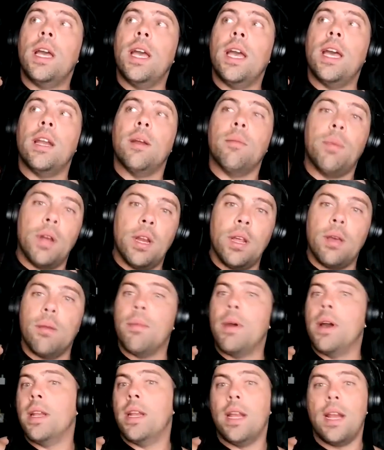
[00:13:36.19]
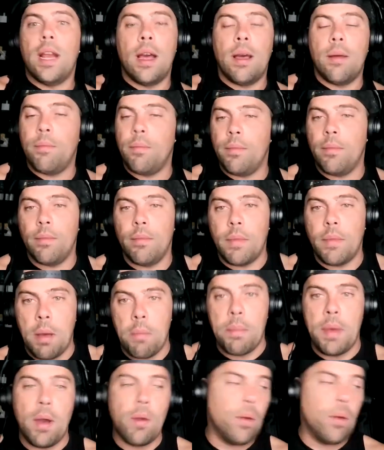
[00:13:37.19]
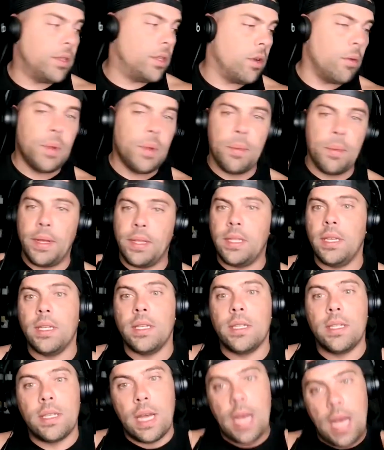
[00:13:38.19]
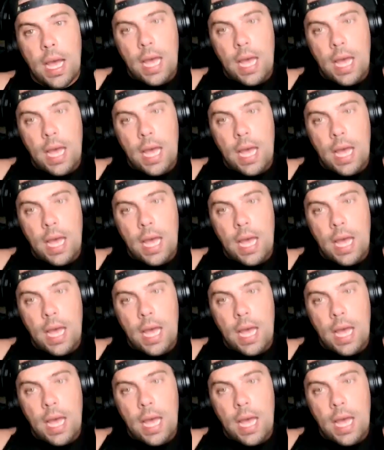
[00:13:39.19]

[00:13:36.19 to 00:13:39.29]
and a buddy of mine that I met with told me about this.